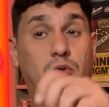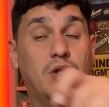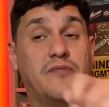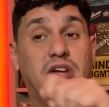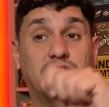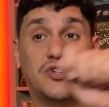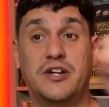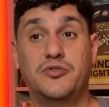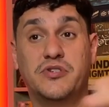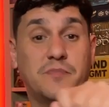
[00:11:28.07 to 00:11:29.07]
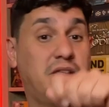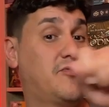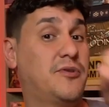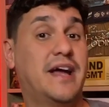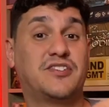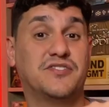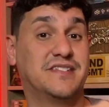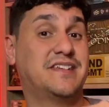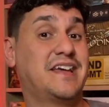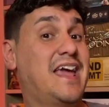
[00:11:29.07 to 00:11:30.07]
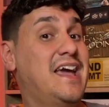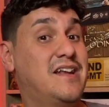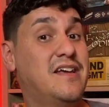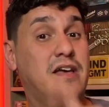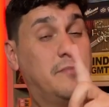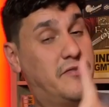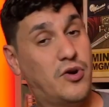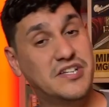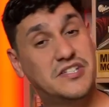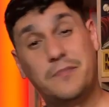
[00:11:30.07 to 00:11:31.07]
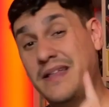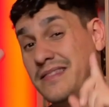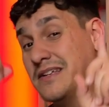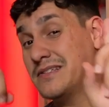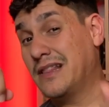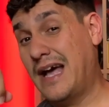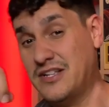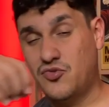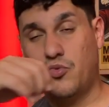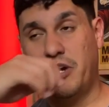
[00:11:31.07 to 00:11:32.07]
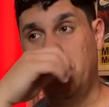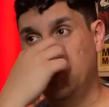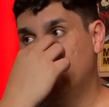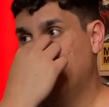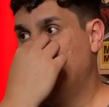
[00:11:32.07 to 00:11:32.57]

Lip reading: I've got to try to do as many free actions as I can before I spend this last rage